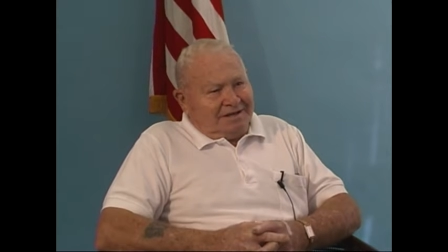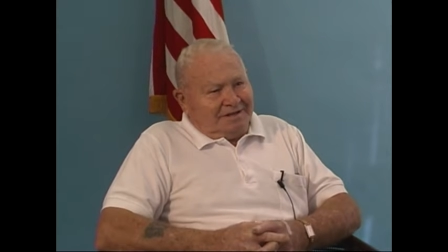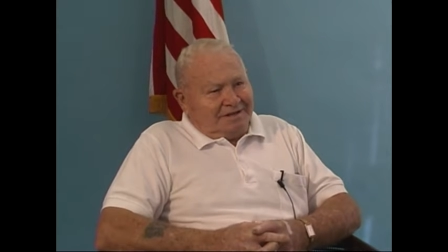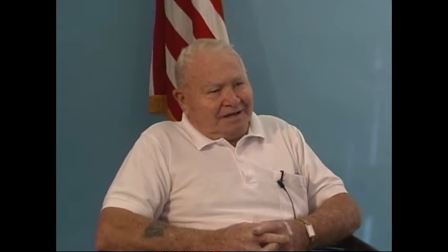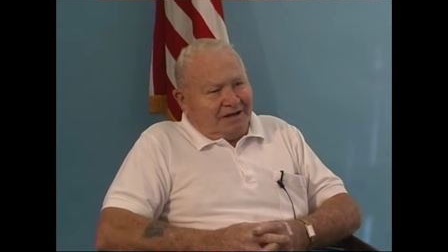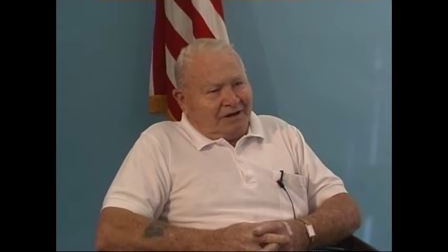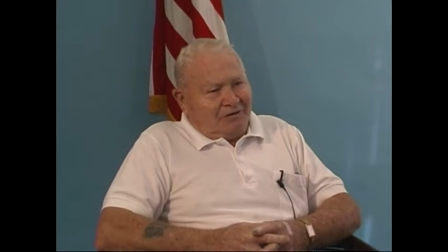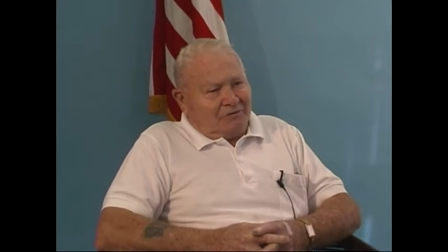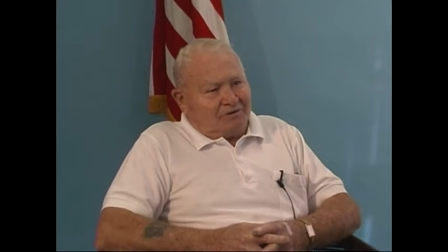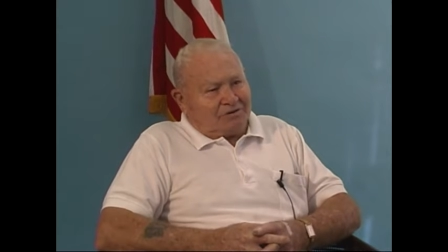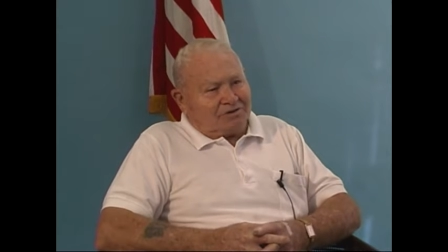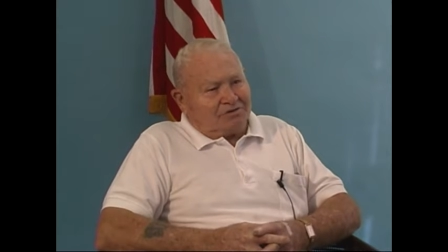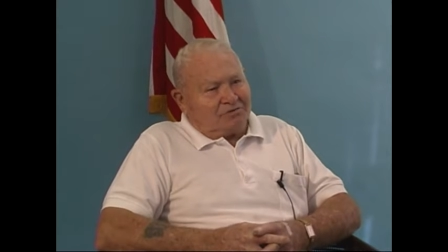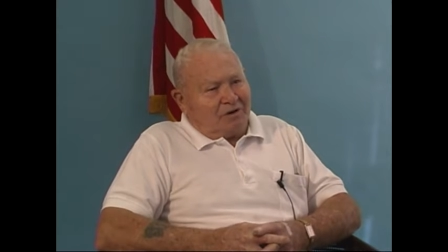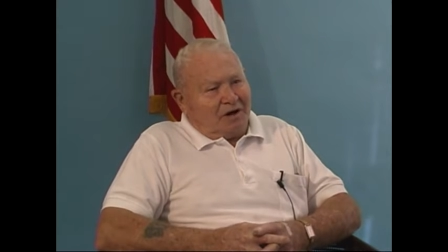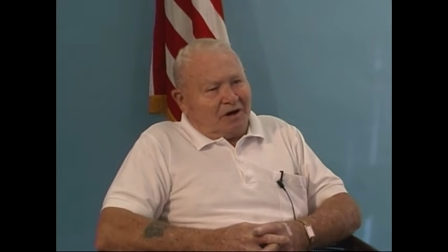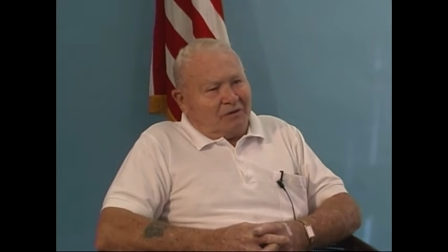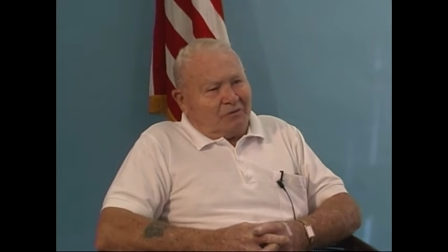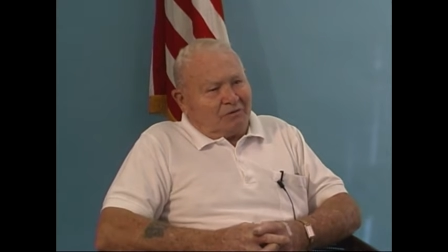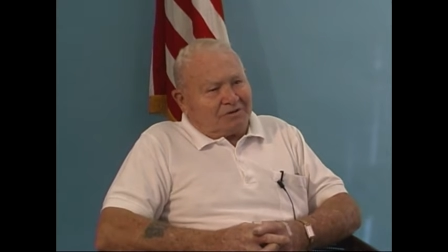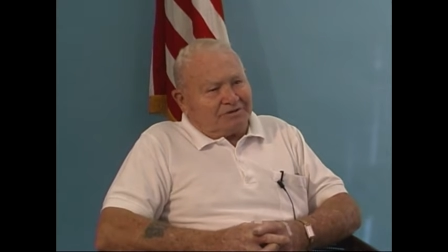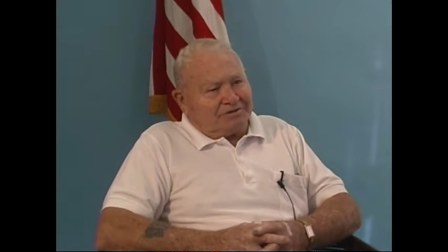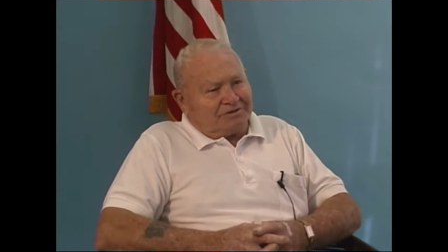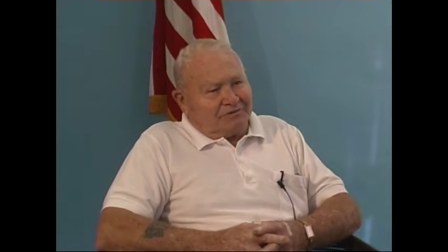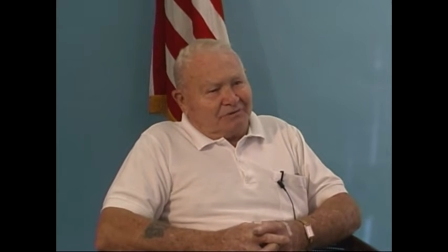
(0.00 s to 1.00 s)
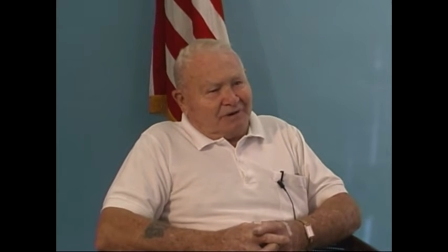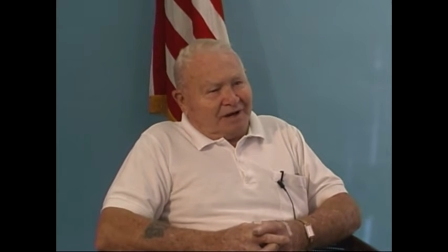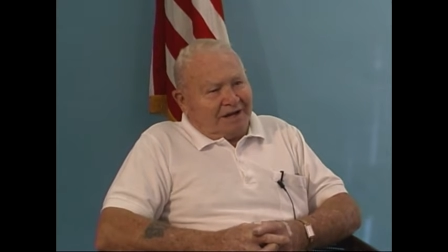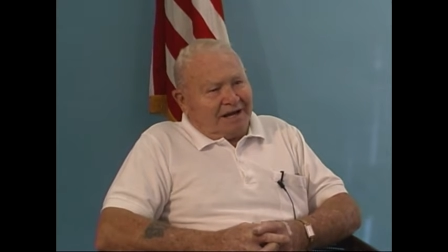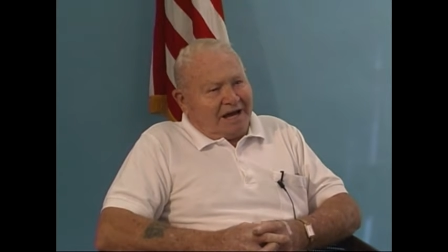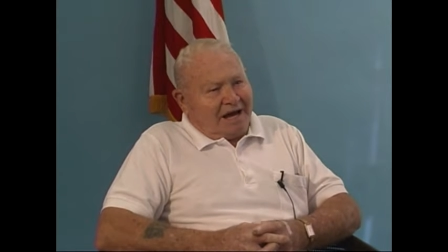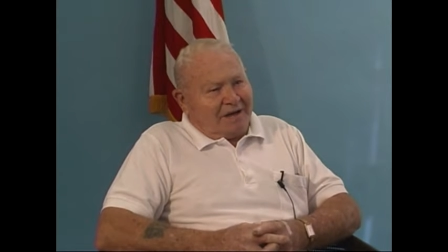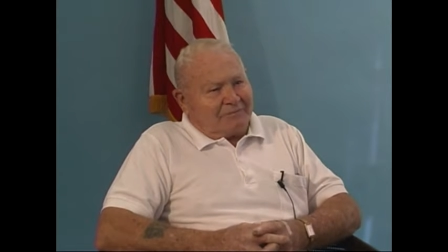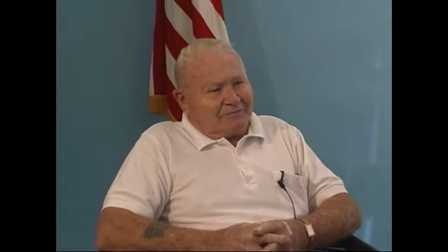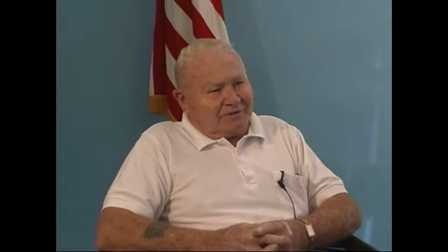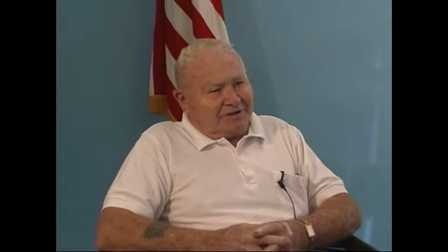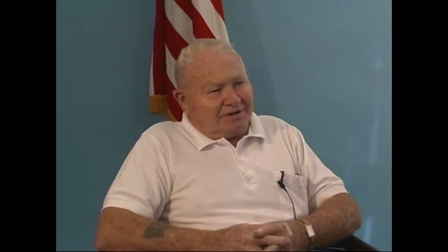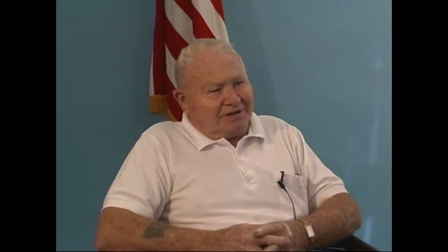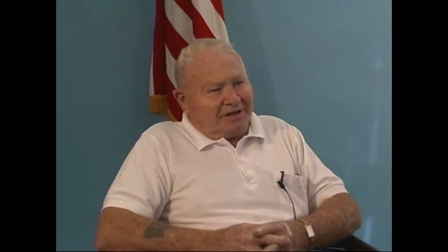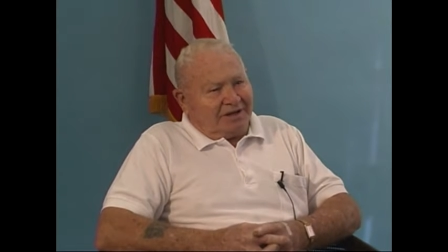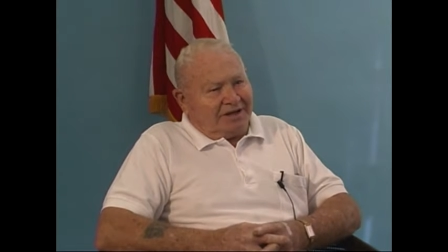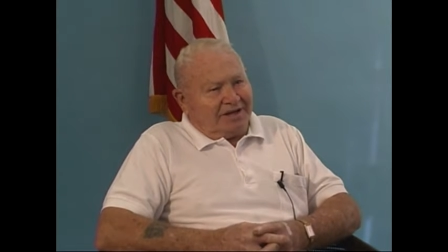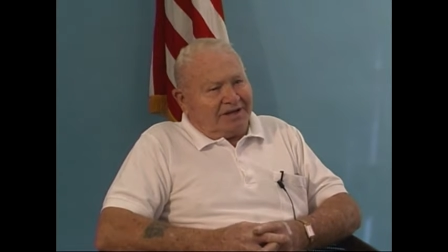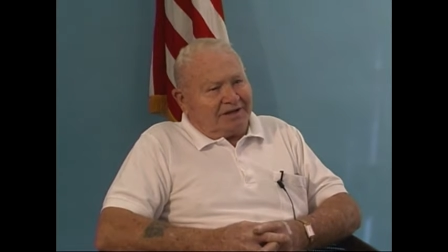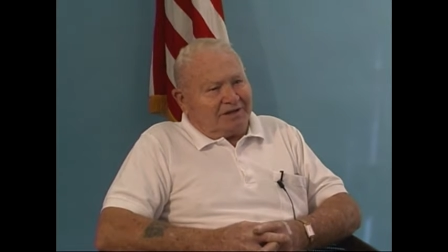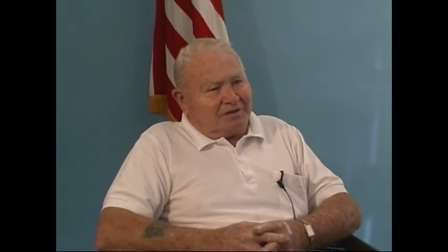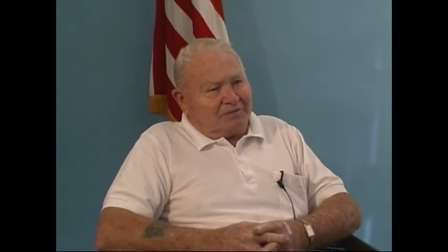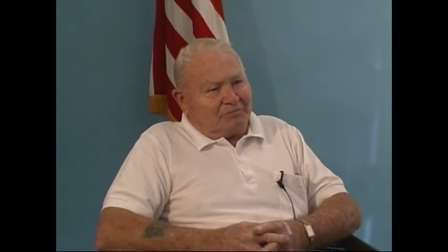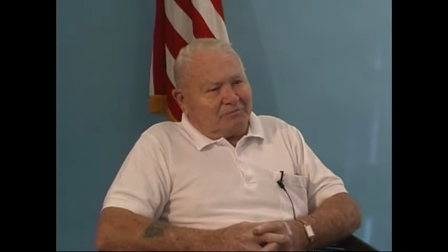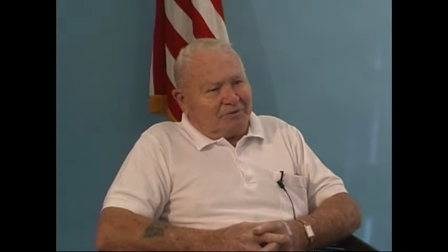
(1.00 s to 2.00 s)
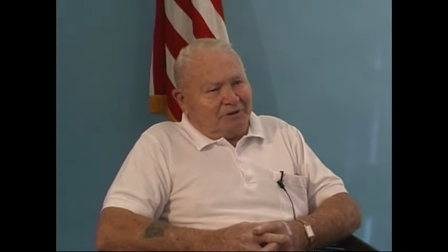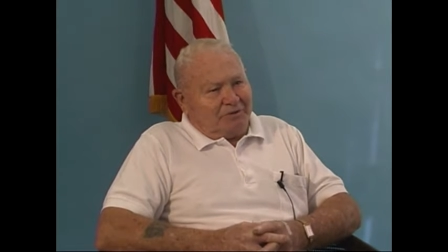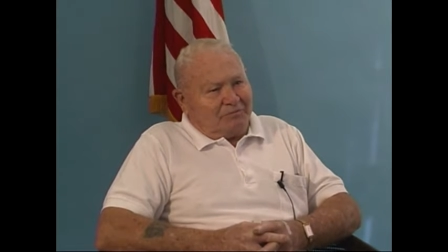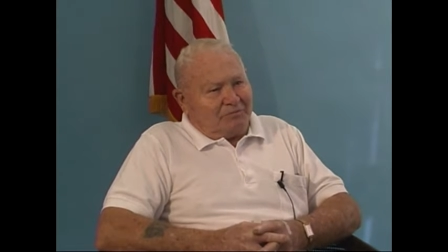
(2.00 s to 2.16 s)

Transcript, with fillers: that was what was what happened to get